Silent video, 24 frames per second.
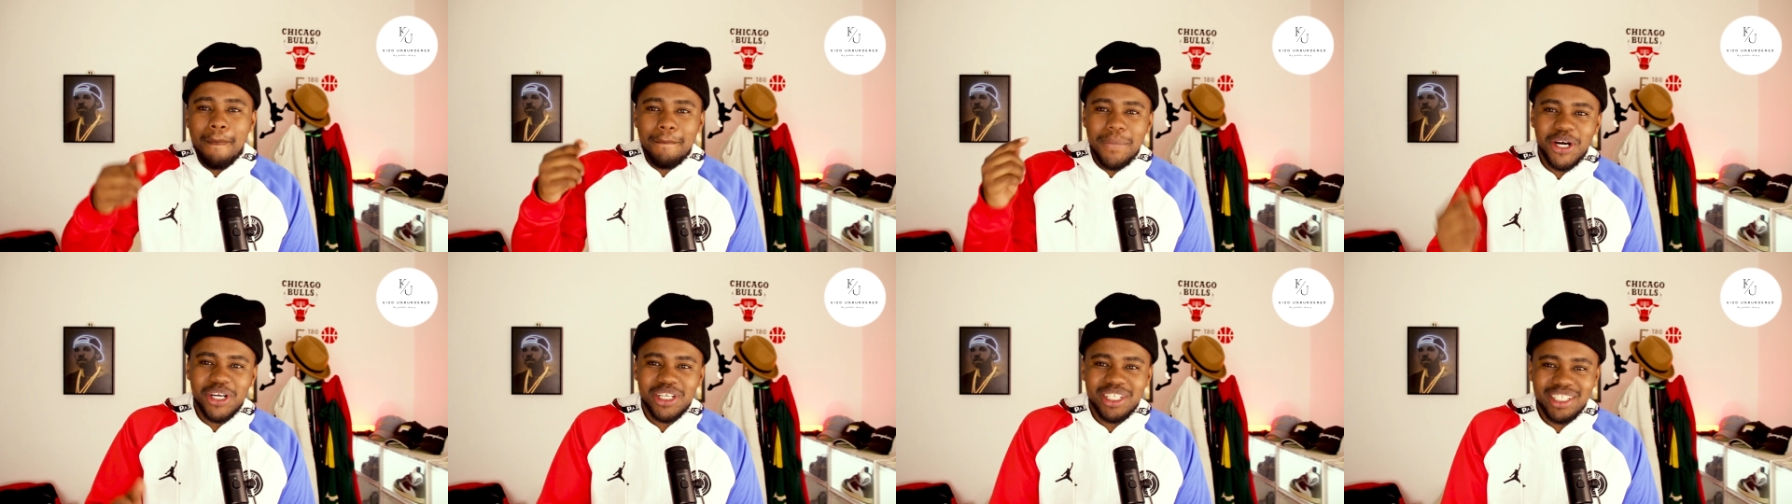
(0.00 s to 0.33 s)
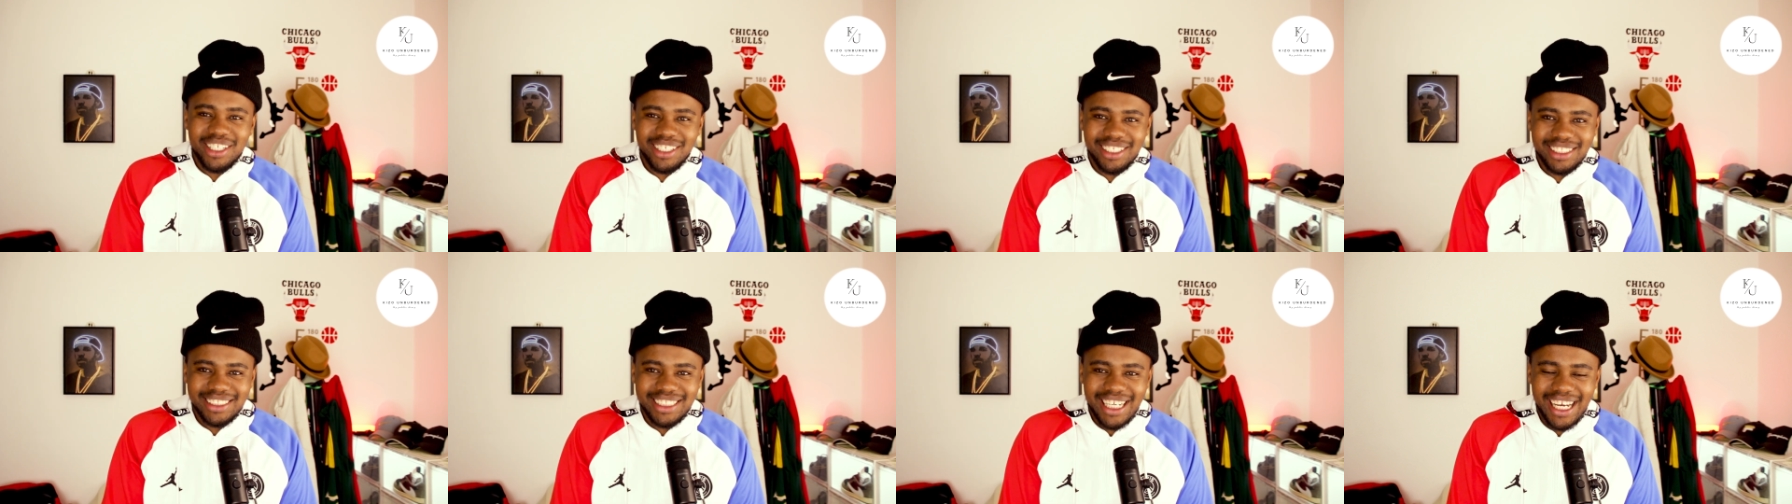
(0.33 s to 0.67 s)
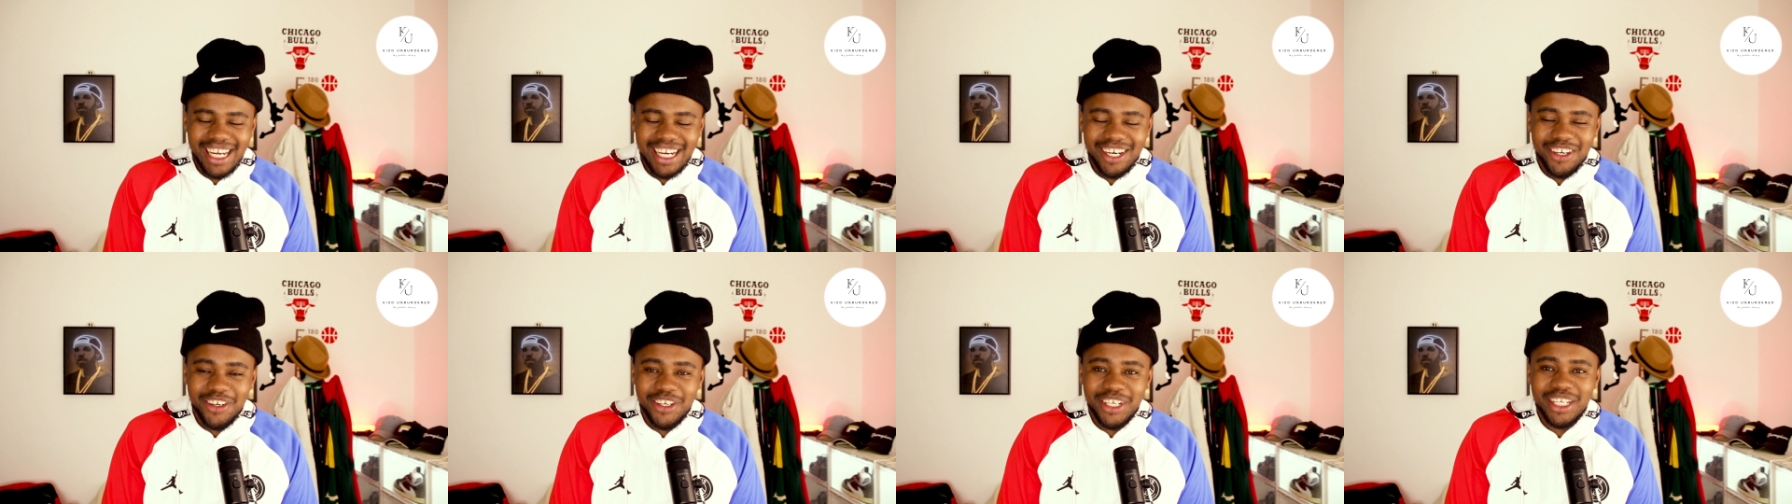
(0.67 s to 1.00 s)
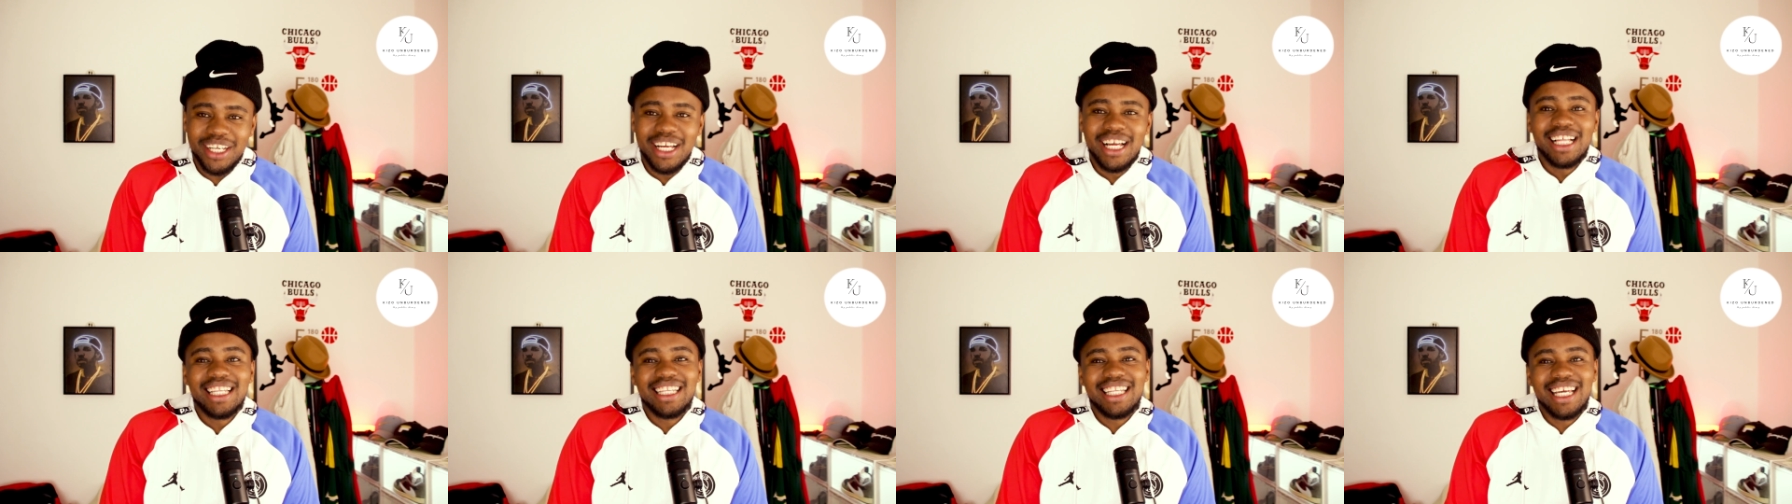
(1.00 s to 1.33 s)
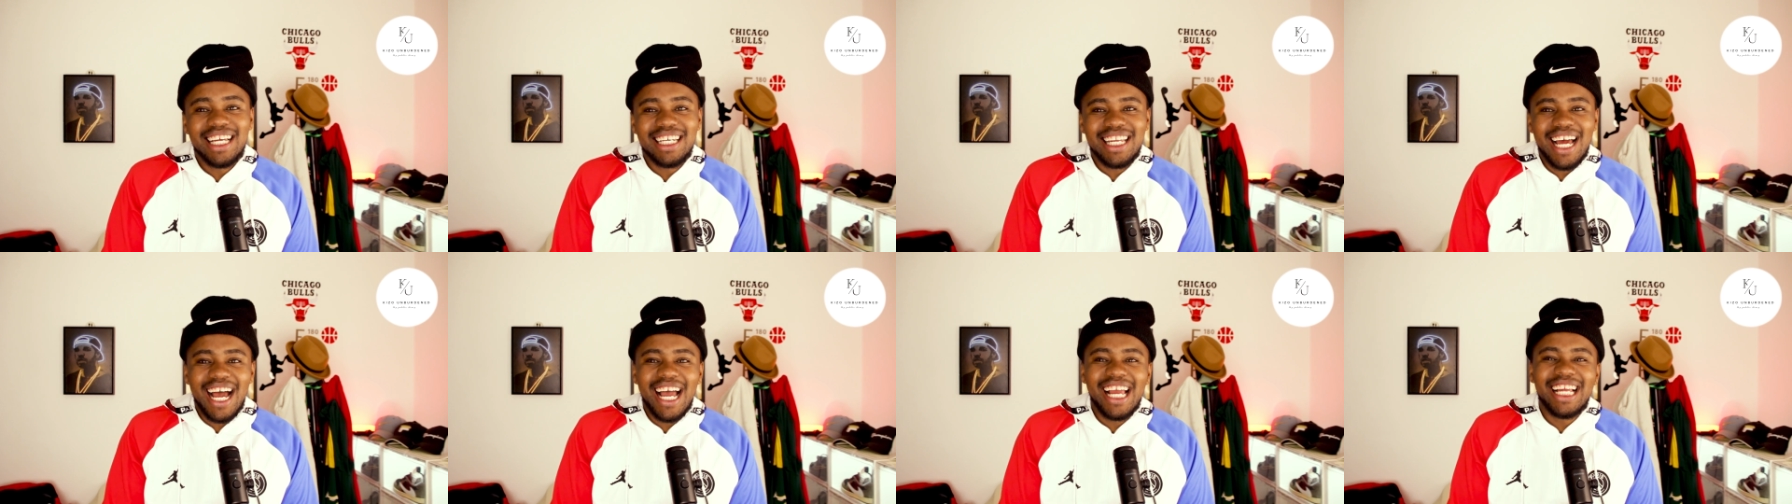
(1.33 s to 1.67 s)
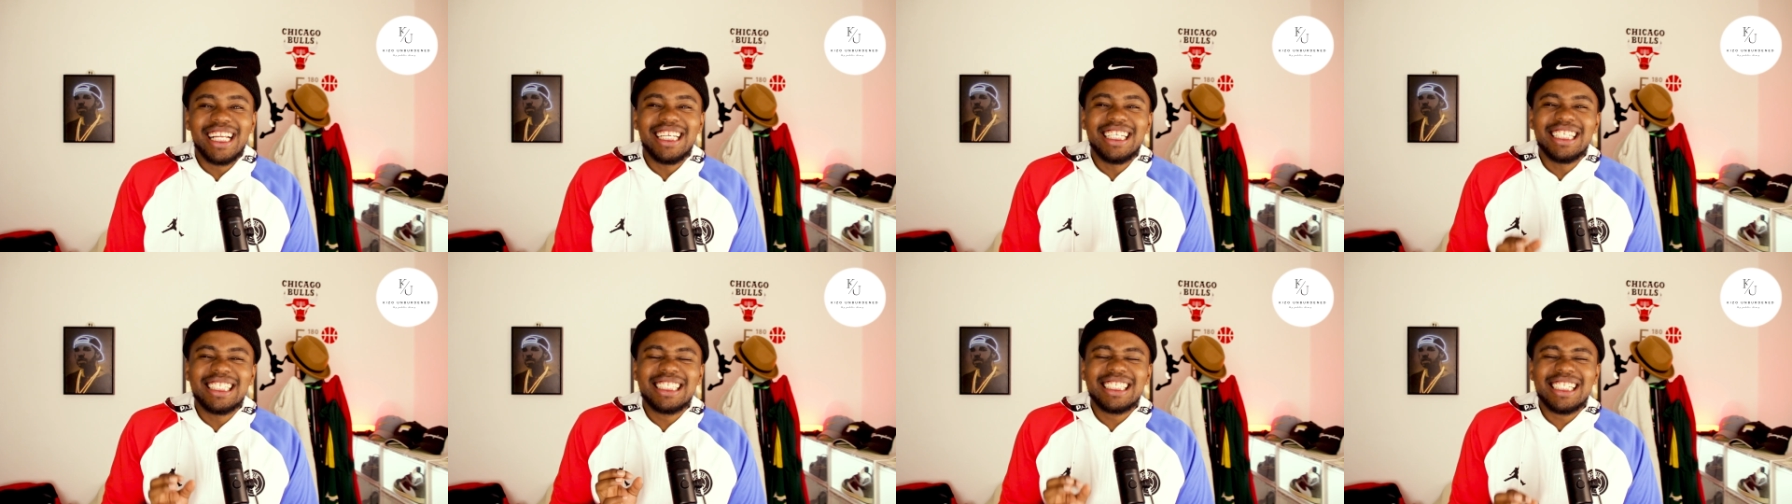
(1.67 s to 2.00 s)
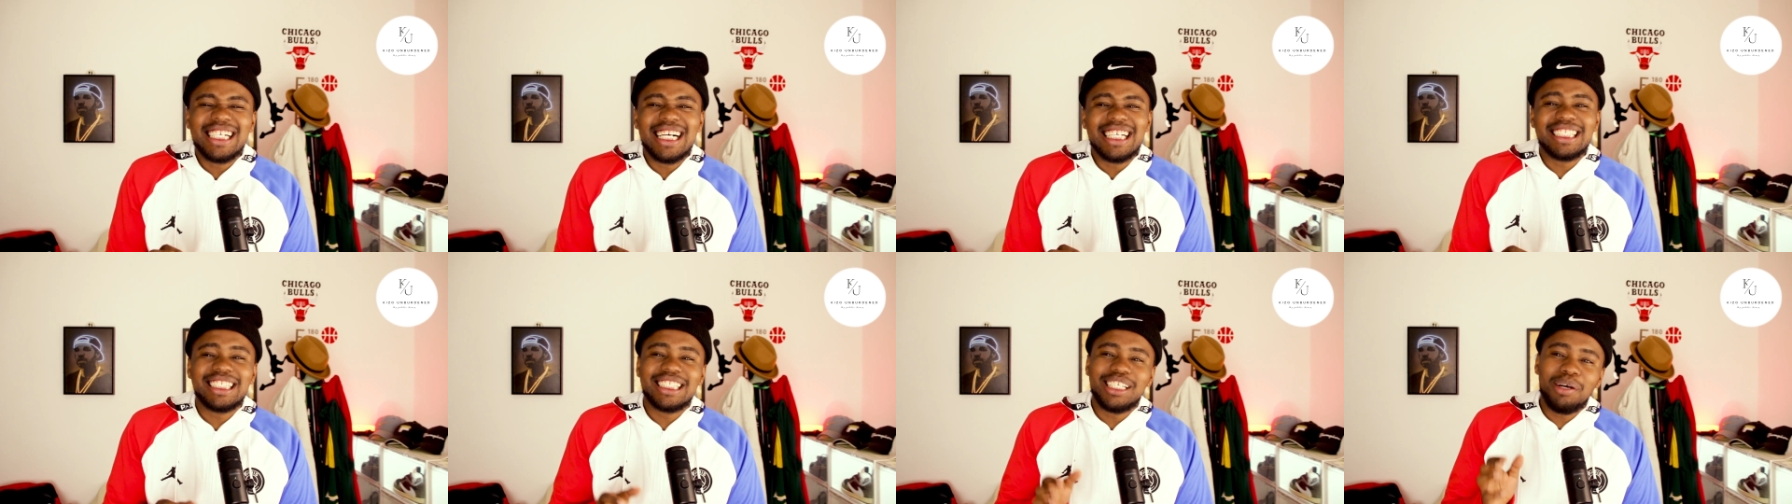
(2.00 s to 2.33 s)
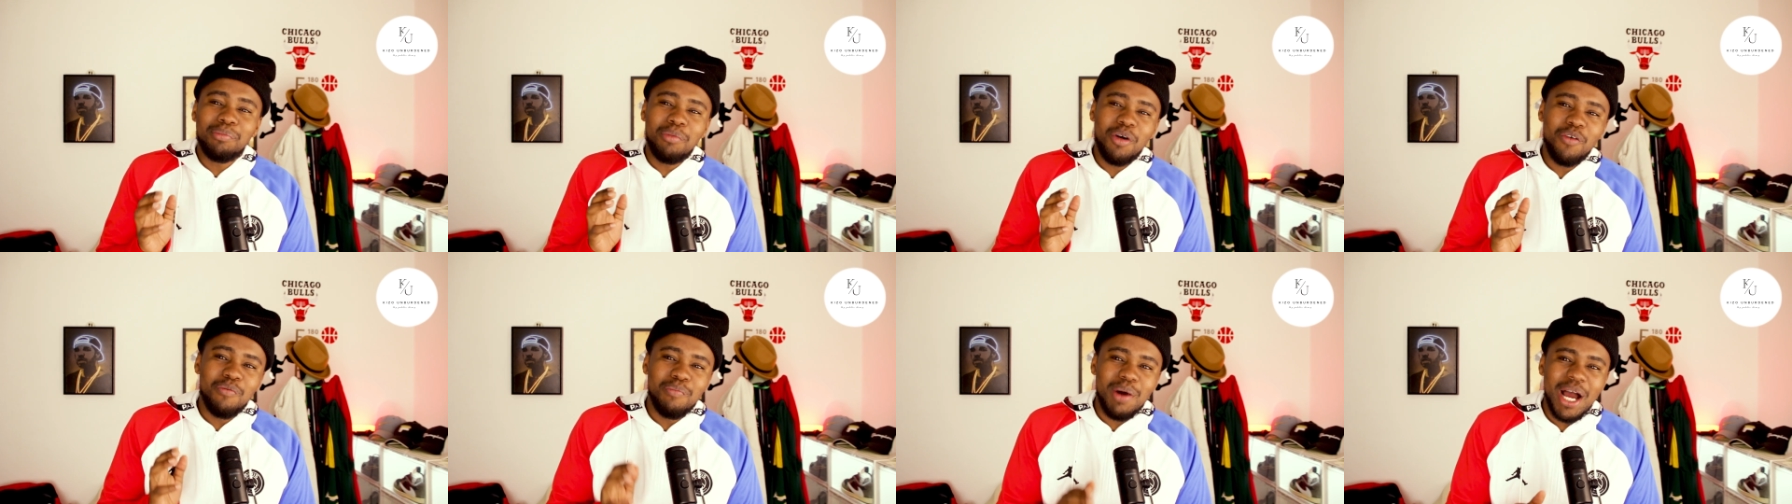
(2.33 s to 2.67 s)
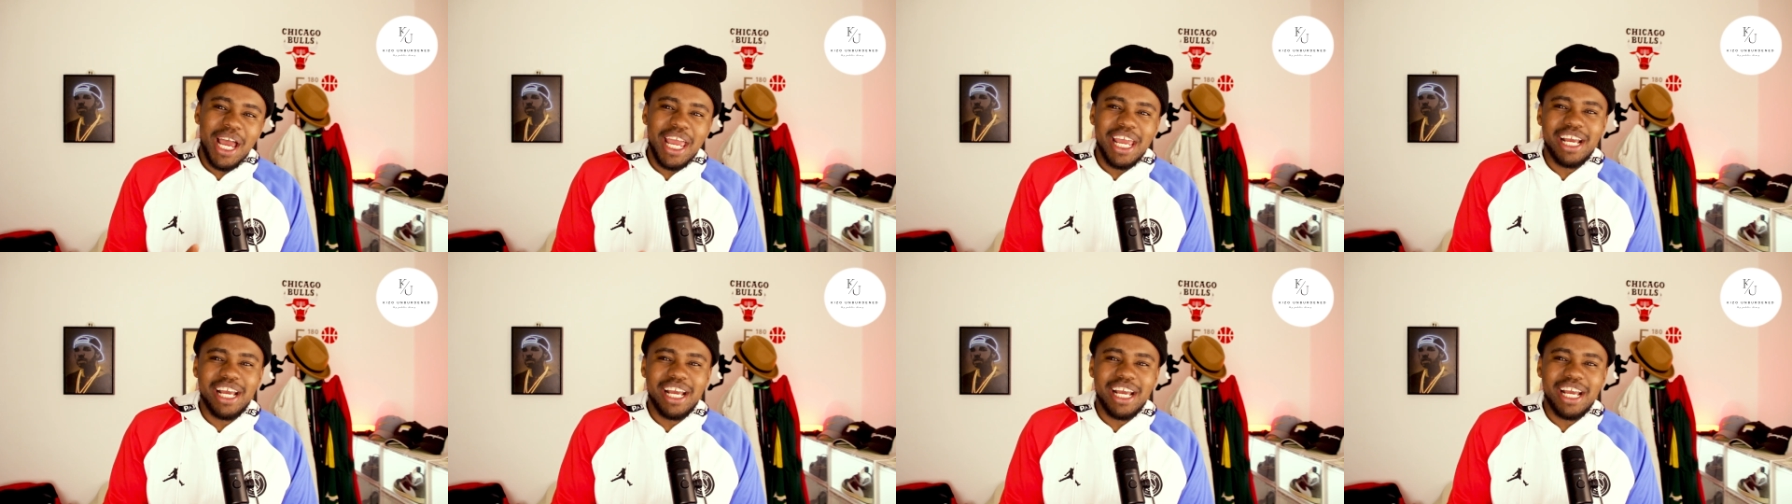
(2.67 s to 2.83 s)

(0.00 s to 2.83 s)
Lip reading: personal diary that I discuss some of my